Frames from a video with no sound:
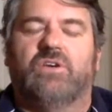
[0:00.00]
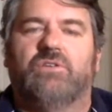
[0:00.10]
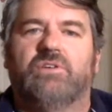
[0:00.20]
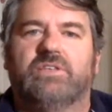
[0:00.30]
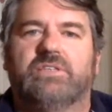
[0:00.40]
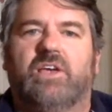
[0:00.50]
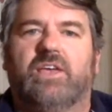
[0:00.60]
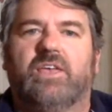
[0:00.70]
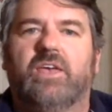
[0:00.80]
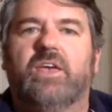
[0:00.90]
So hmm. it's
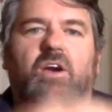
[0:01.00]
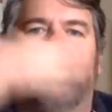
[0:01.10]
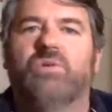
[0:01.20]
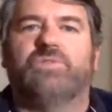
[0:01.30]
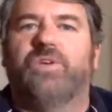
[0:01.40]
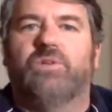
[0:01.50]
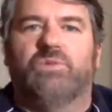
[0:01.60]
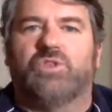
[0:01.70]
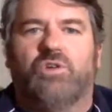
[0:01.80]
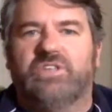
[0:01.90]
like I always
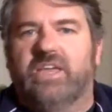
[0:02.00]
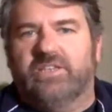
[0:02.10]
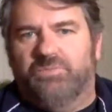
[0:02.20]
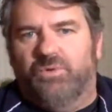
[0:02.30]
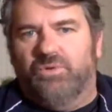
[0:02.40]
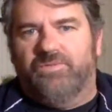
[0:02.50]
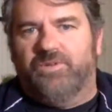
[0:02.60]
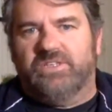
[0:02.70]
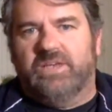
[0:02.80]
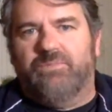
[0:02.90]
feel with contact
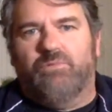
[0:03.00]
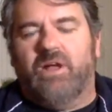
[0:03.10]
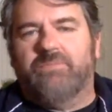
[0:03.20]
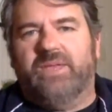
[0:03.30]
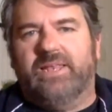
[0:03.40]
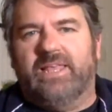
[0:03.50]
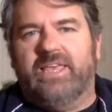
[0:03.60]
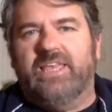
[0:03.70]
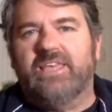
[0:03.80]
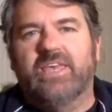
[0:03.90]
sport, for example, rugby
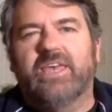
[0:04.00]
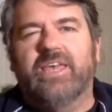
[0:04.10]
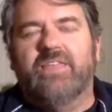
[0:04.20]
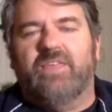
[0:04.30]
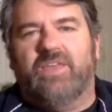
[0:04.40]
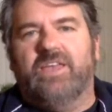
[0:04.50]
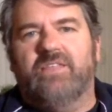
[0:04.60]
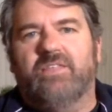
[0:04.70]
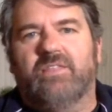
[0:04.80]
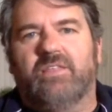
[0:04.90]
and league that
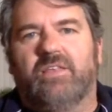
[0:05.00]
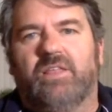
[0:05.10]
they,